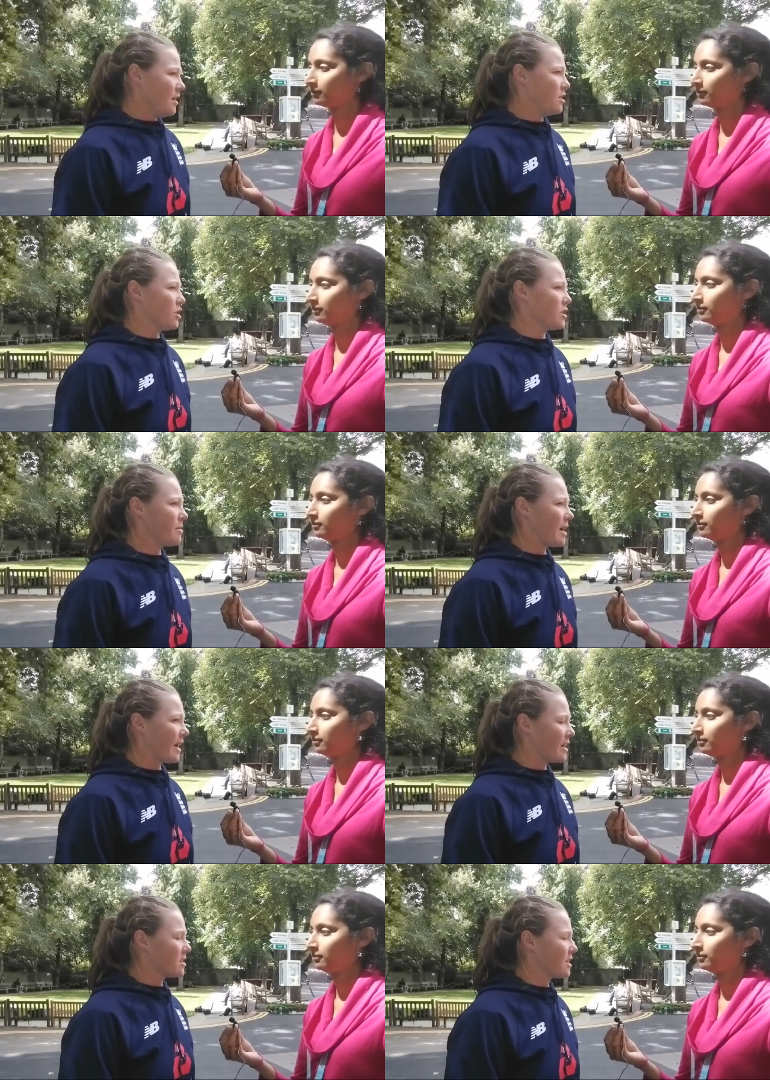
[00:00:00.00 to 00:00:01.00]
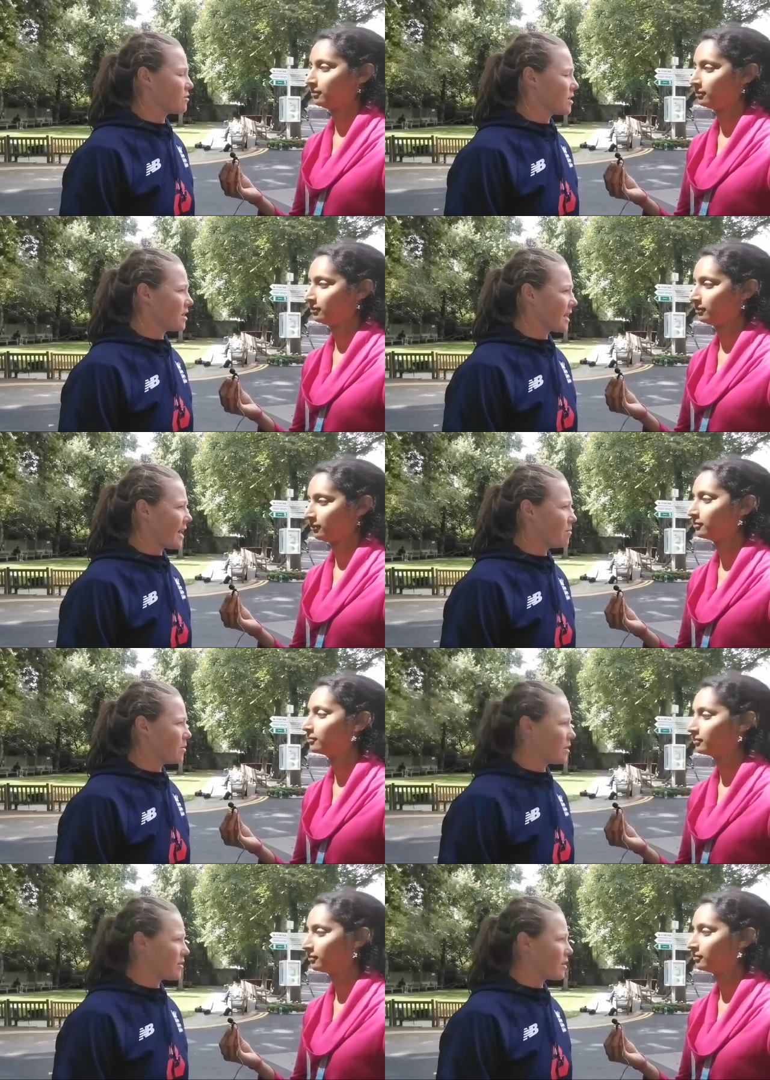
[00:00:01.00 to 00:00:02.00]
Speaker 1: it's just about getting settled in the
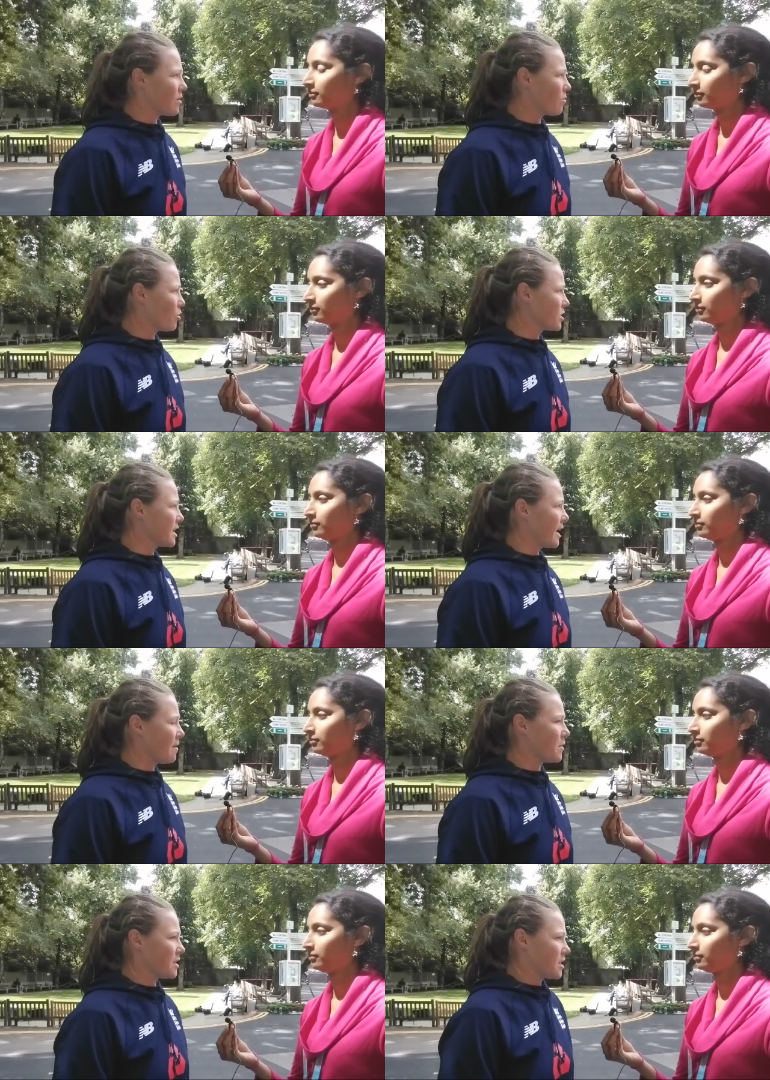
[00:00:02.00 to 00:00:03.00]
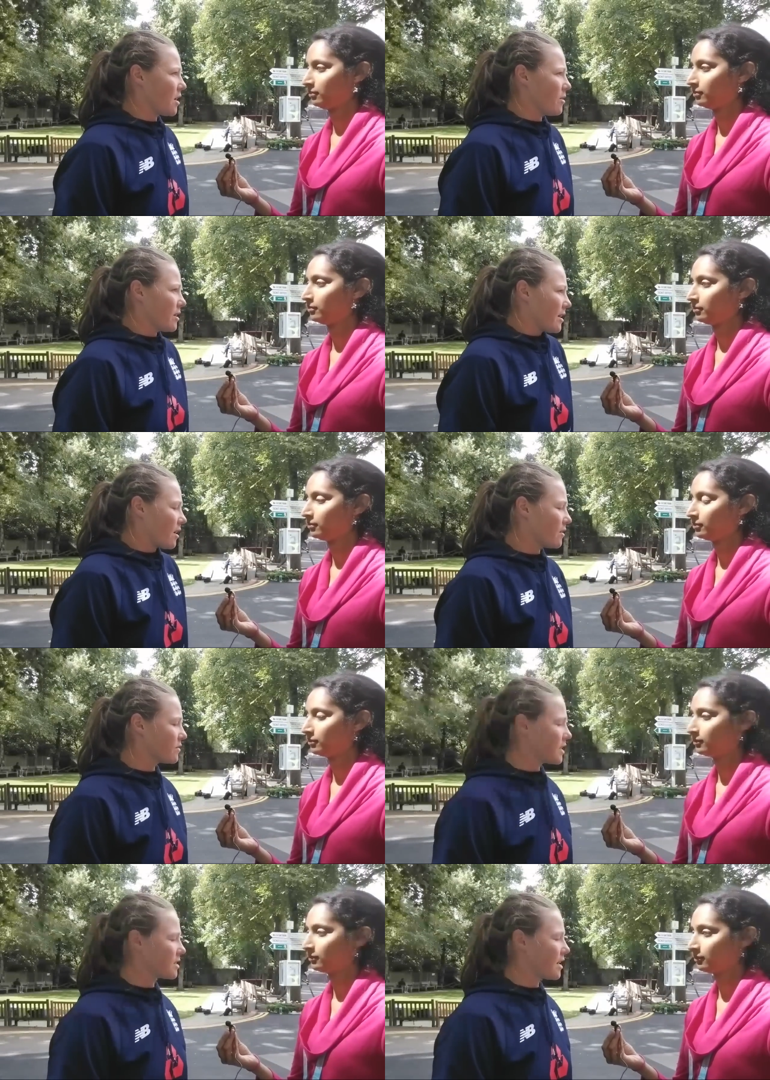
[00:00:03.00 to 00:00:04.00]
game, and I think once the game gets going that kind
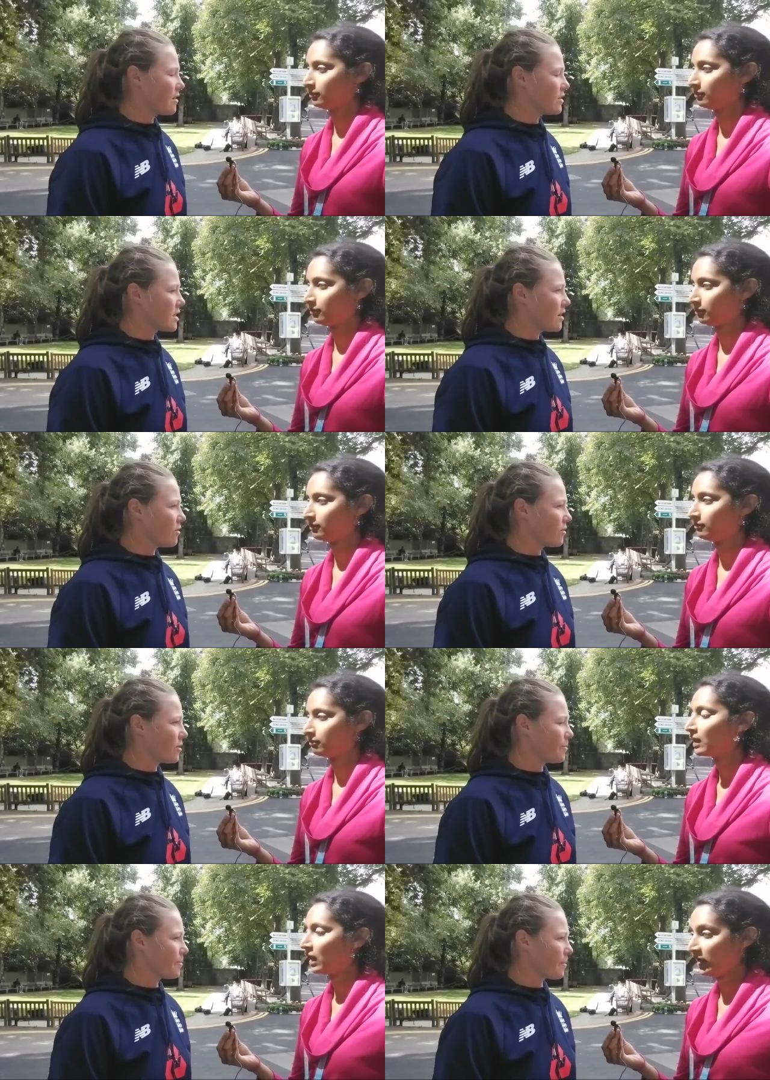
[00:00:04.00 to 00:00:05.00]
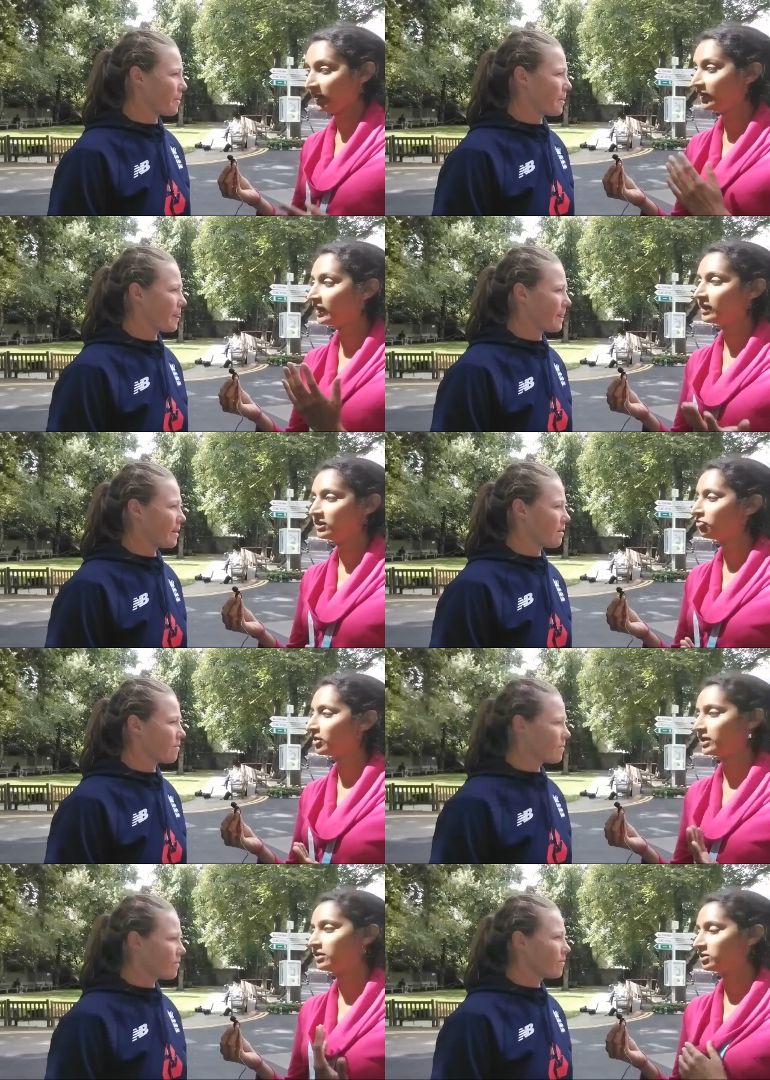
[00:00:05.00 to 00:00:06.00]
of takes care of itself.
Speaker 2: India in the
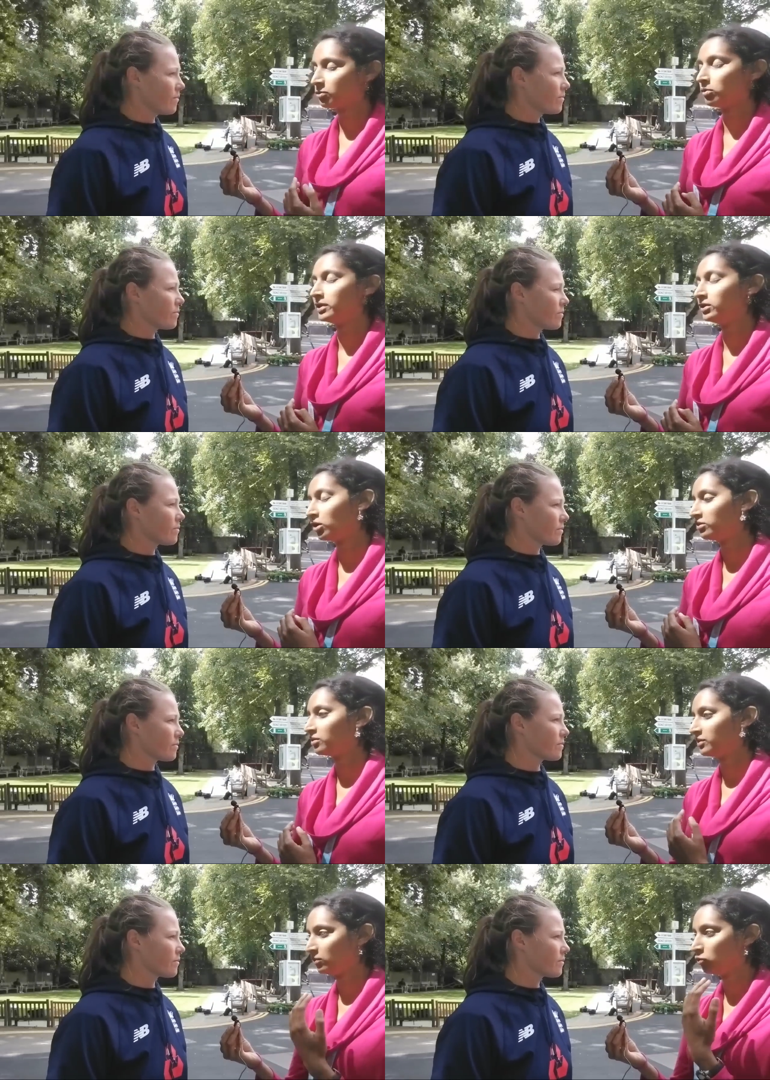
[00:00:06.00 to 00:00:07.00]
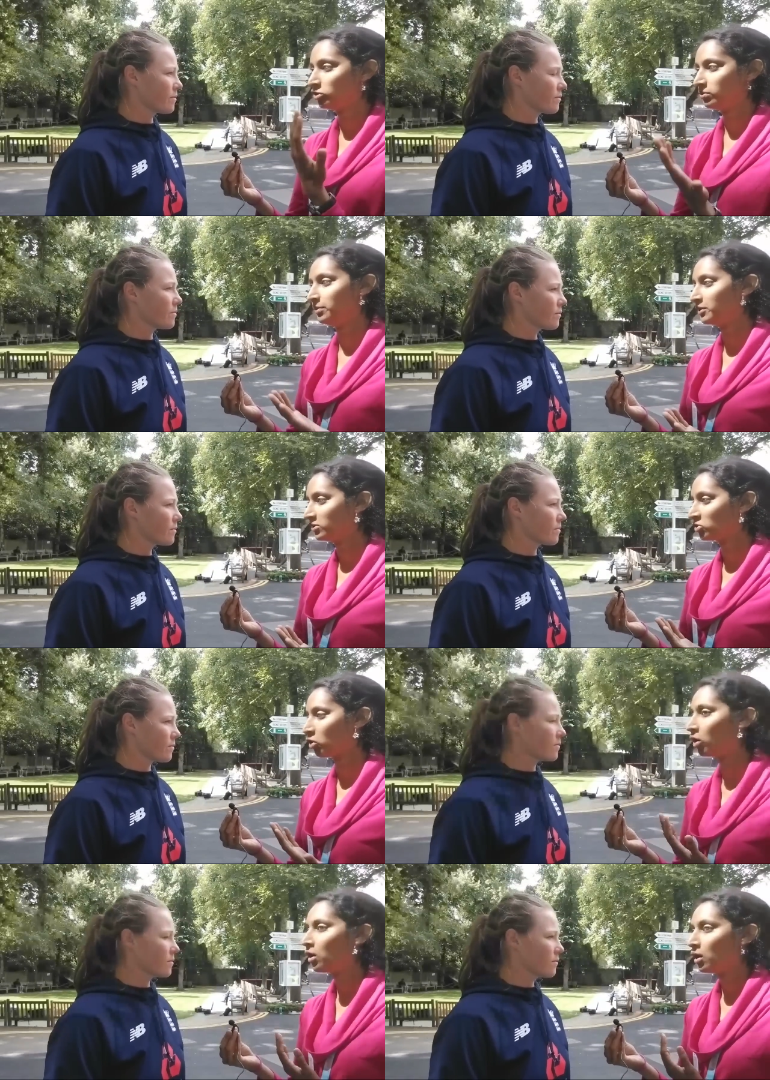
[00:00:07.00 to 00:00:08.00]
final is probably not something most people
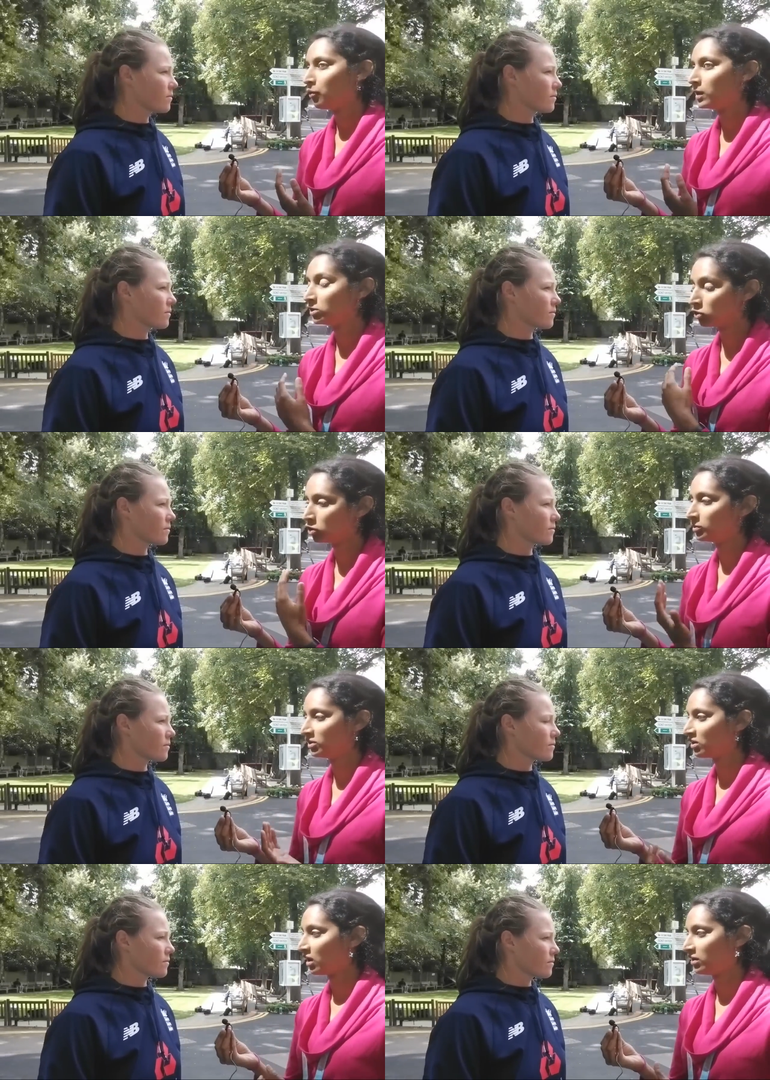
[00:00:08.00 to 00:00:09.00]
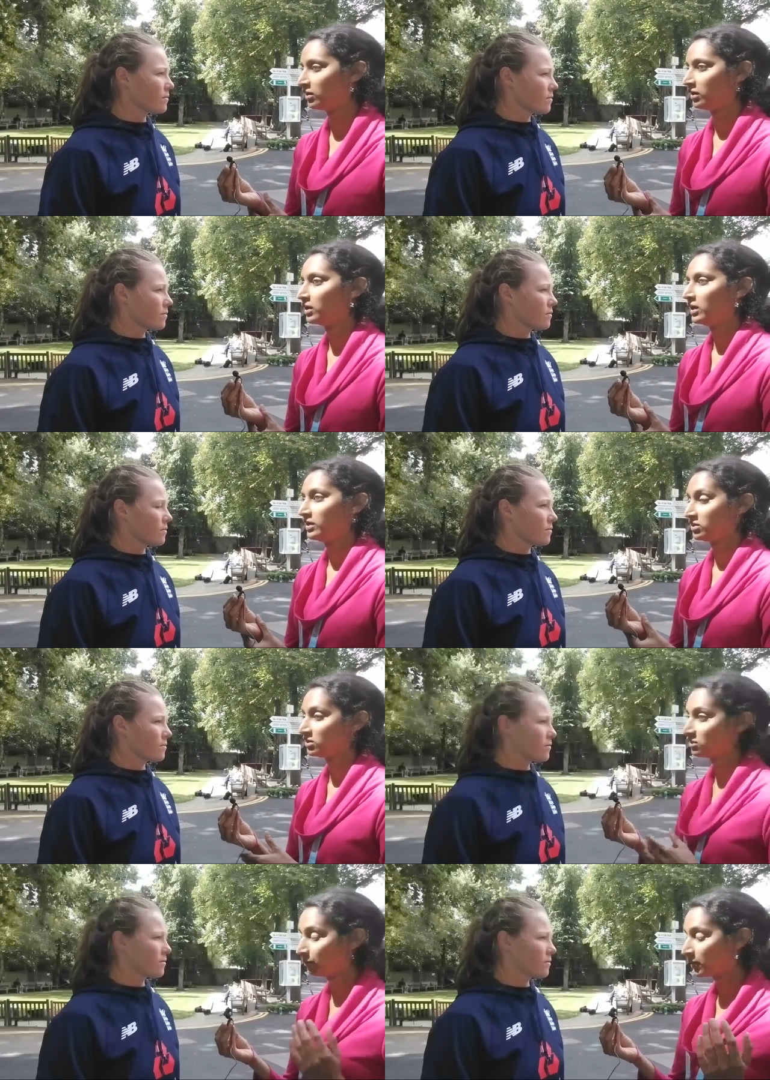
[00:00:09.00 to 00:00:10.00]
saw when the tournament started. Is it
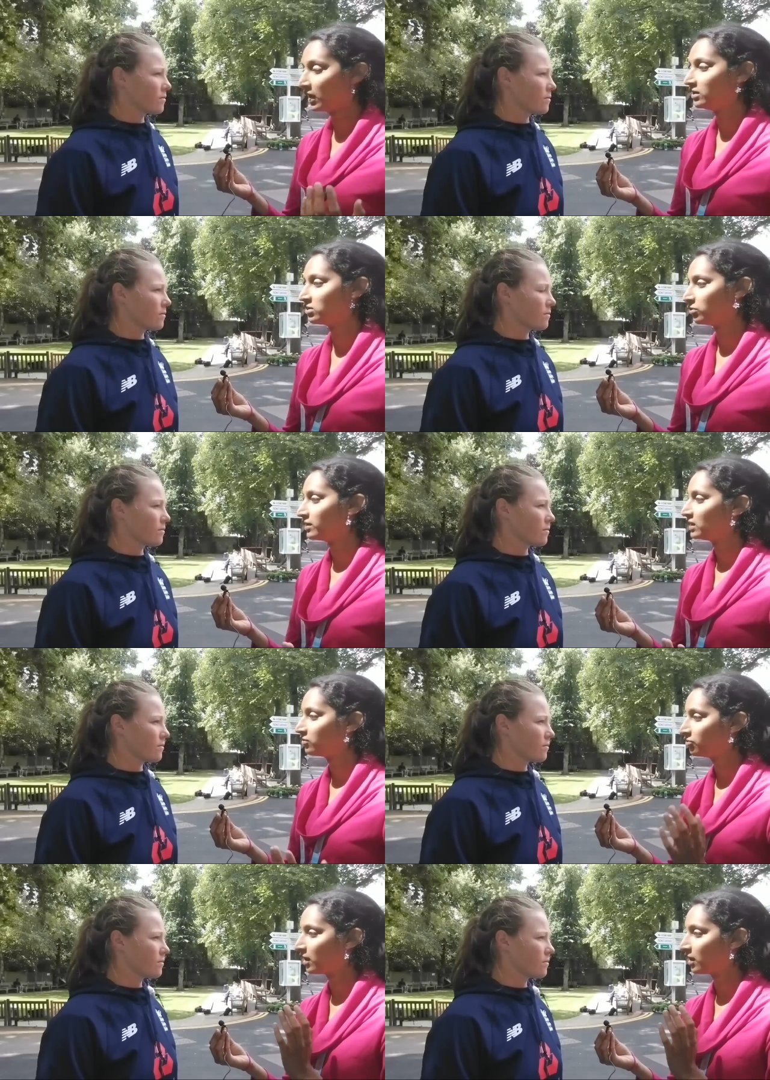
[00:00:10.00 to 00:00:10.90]
a surprise the way they've